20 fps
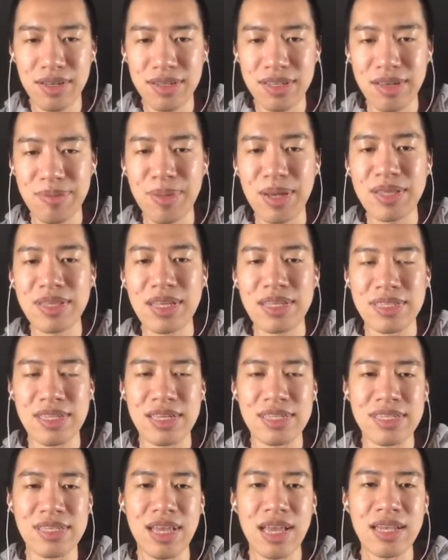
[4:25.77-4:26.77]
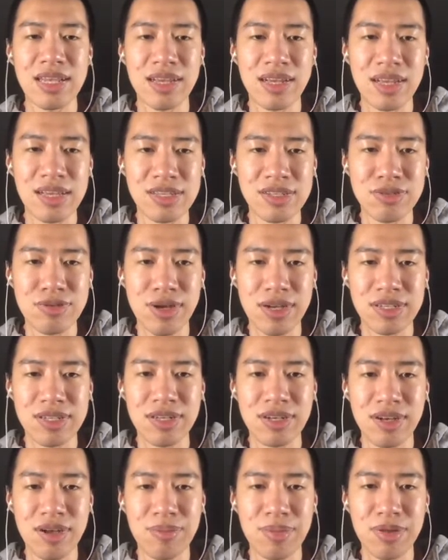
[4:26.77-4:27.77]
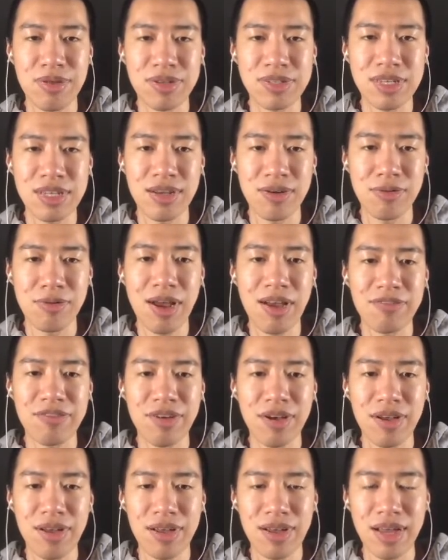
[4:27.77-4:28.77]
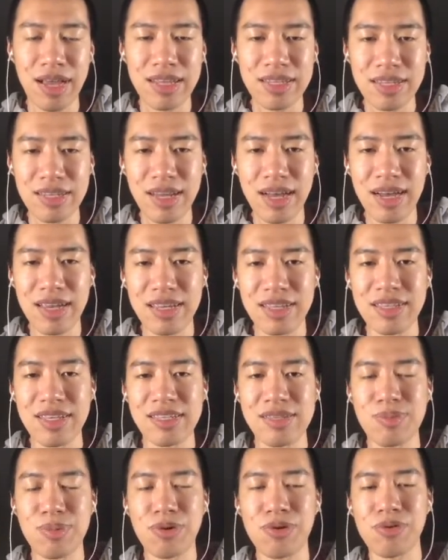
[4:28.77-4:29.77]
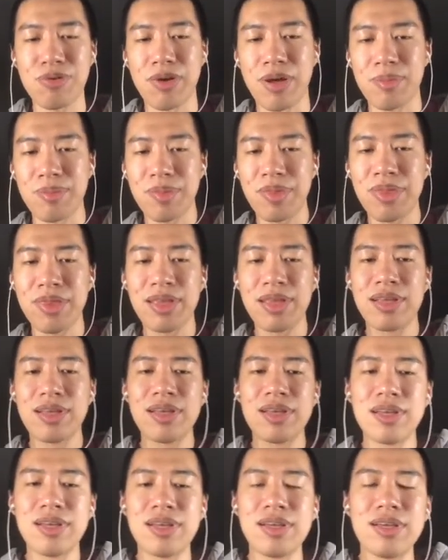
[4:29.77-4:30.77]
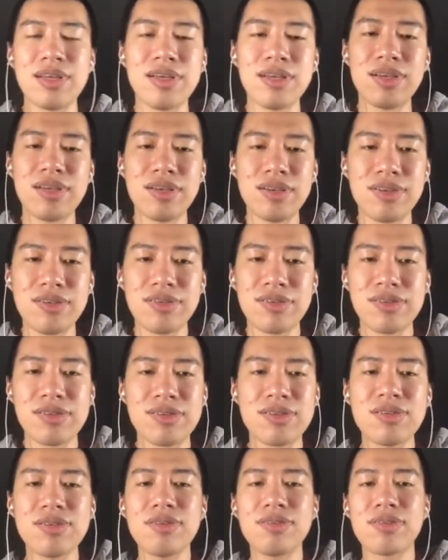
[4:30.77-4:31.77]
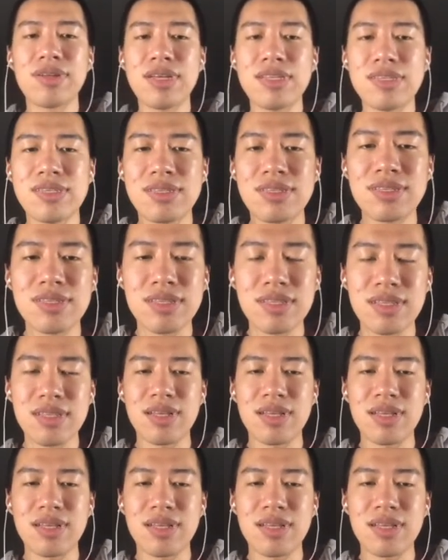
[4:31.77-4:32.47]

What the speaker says: dependencies and construct a computational graph underlying this program. So let's